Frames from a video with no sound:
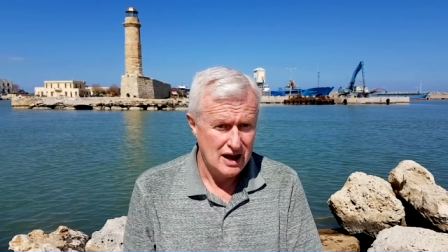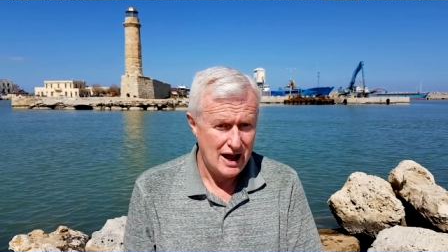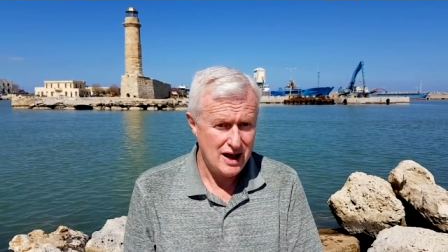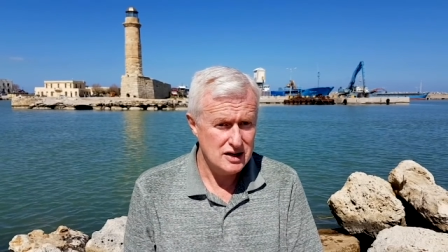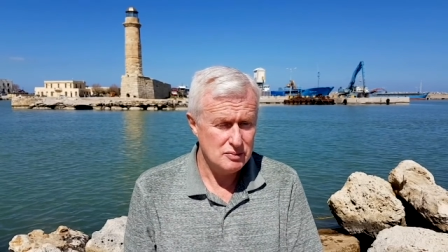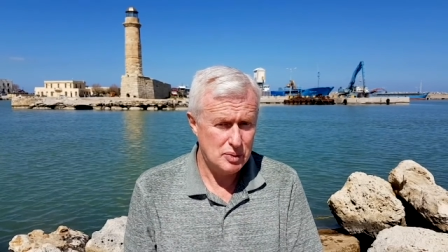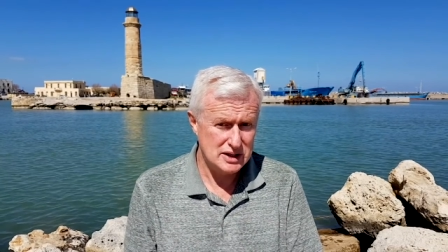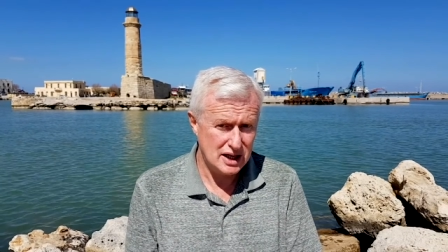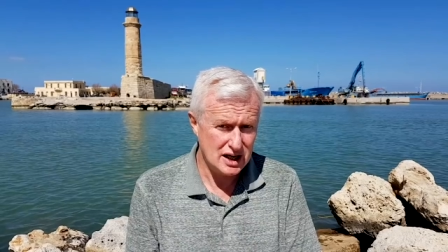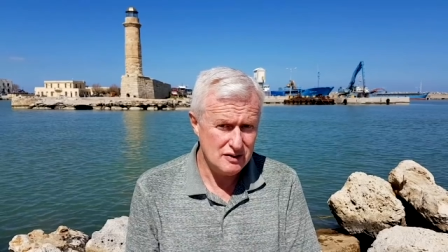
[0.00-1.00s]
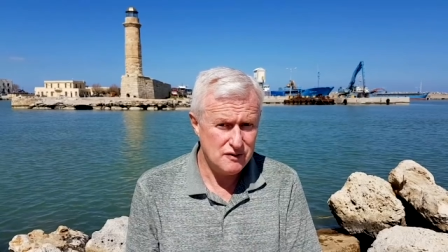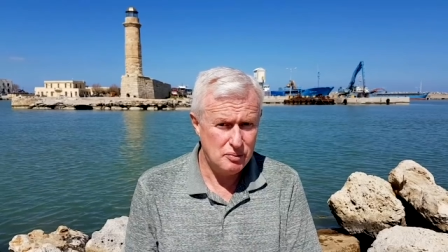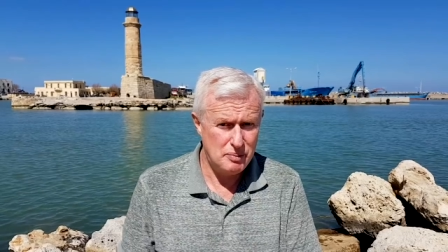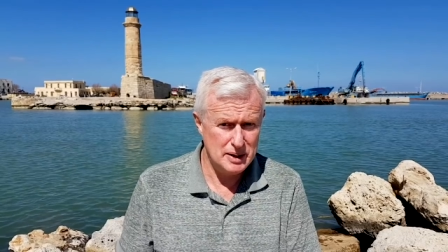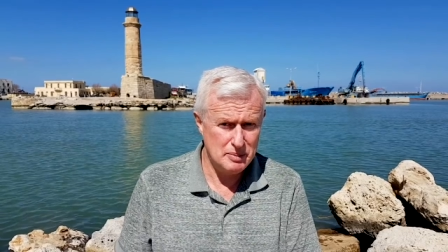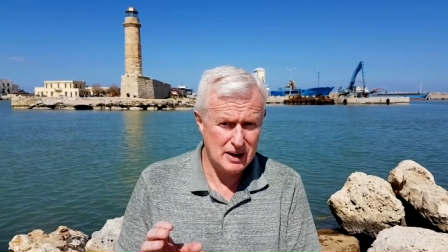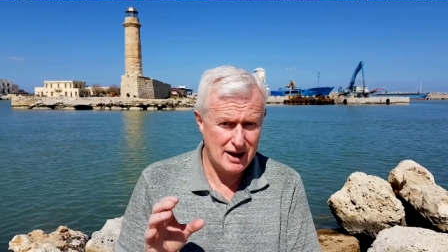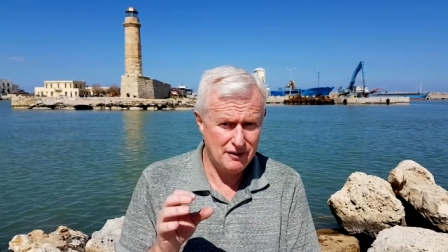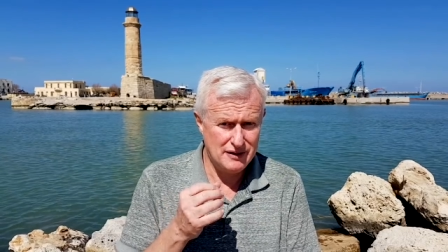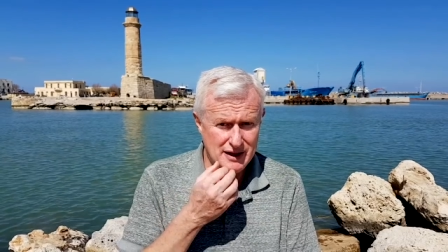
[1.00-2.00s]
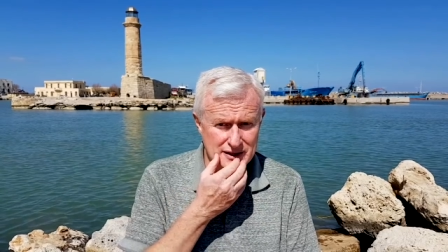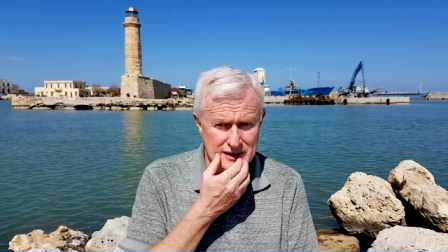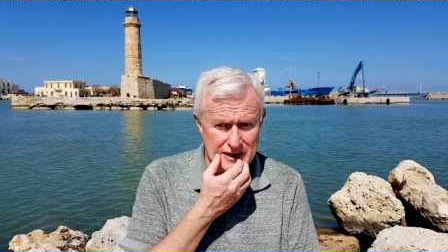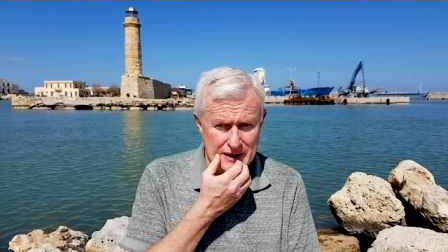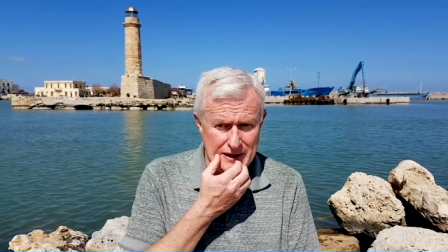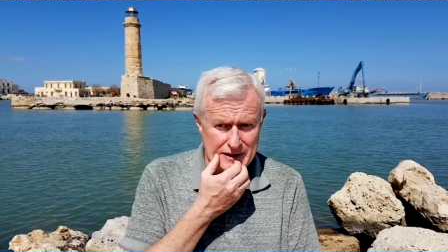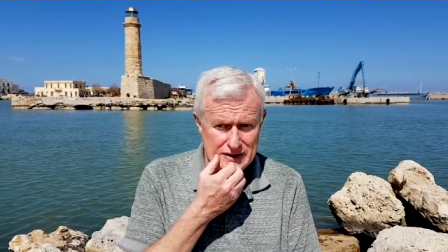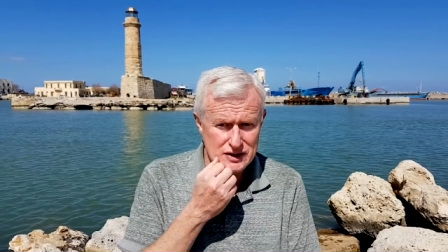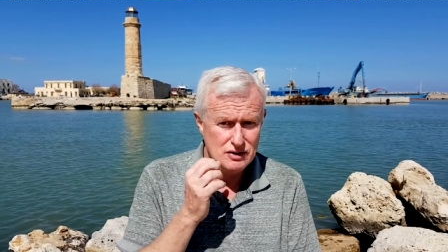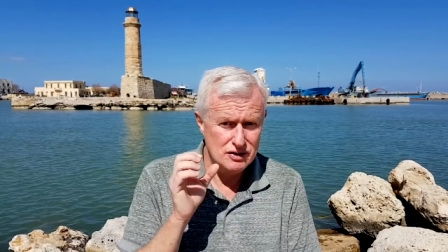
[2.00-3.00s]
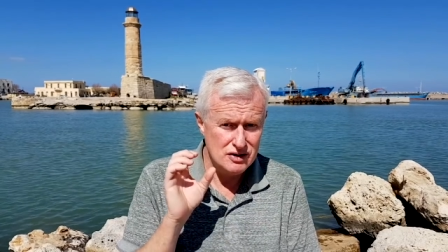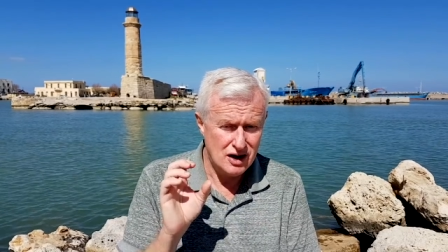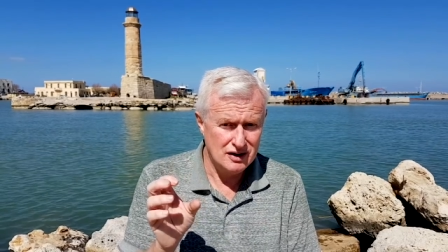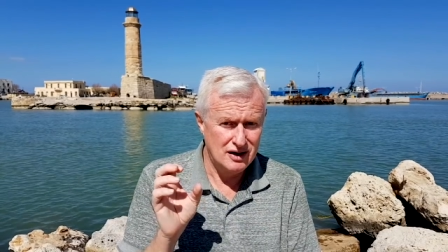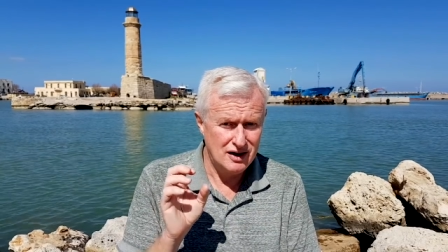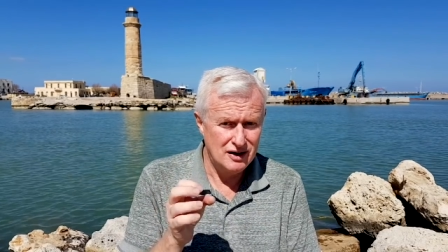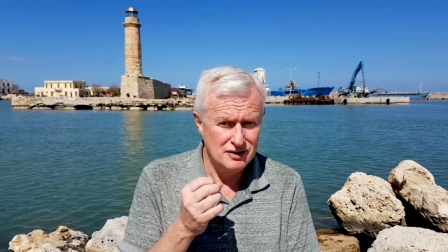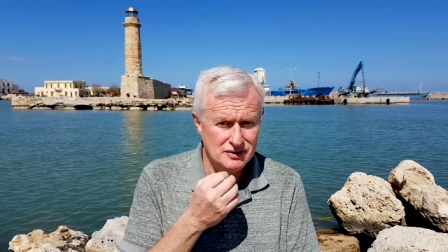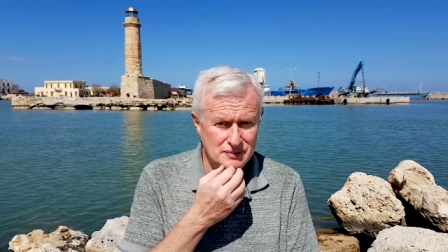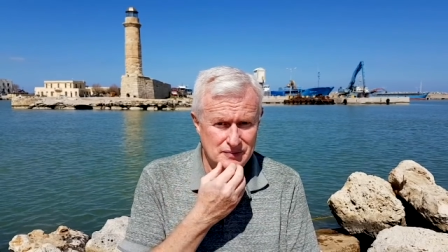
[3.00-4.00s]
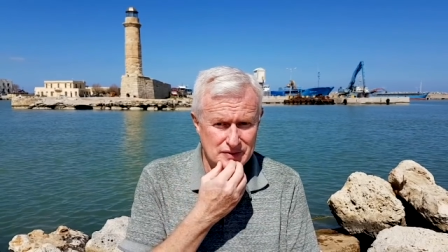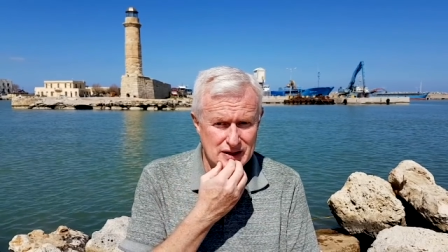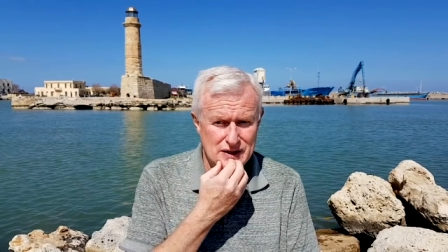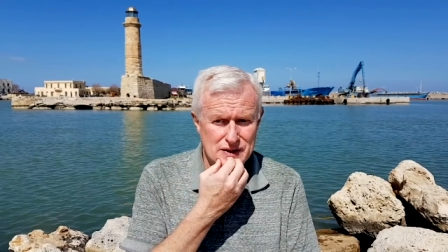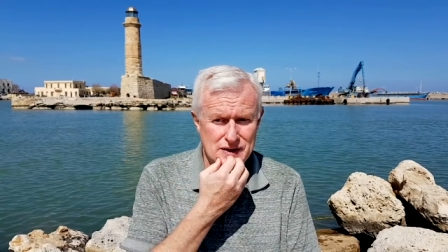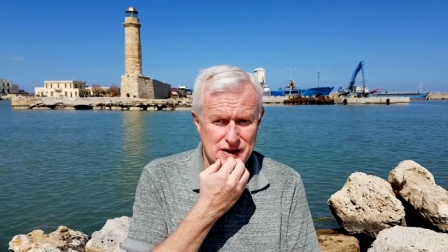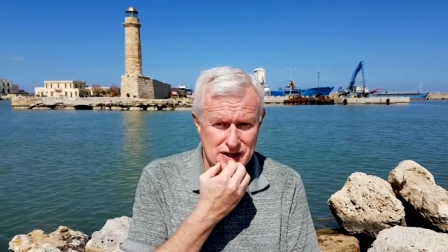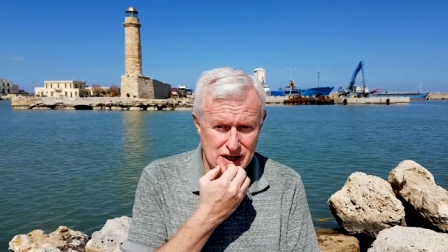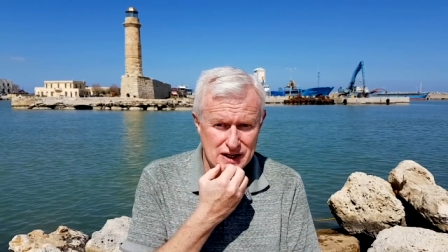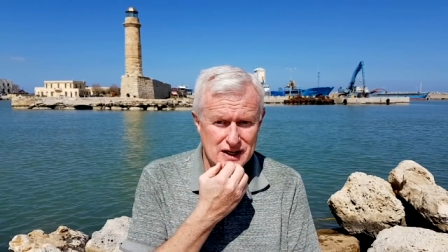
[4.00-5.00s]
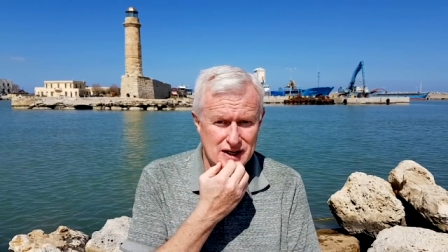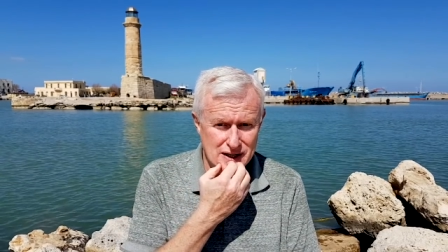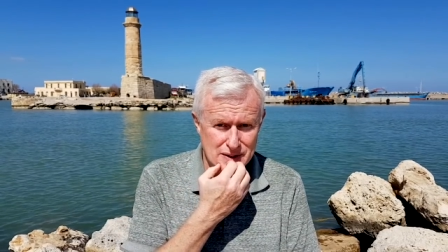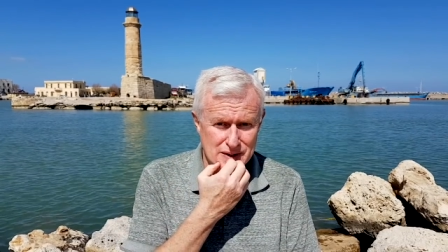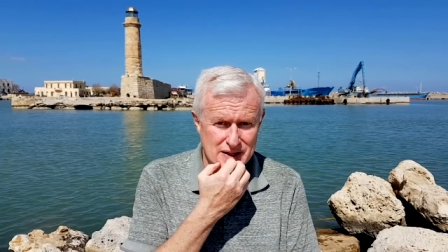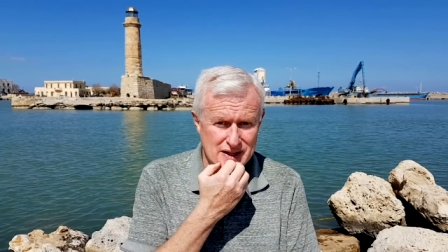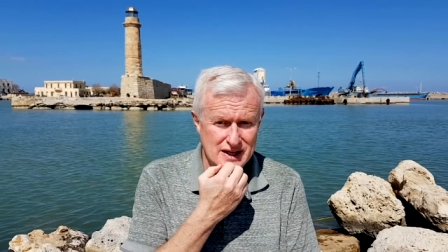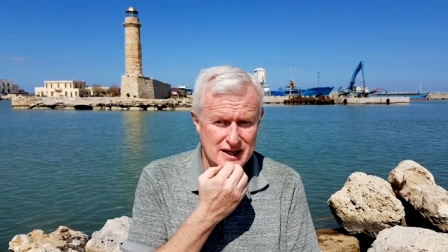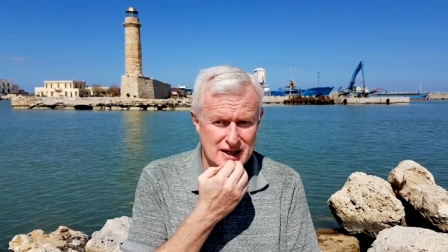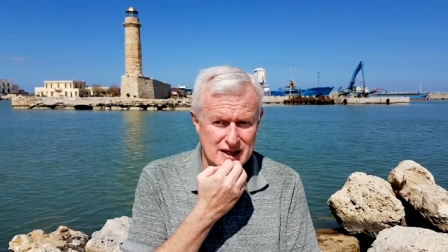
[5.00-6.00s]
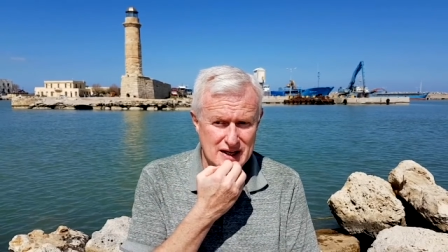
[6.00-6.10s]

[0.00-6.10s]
And particularly for people out there, is you're not alone. You're not alone. There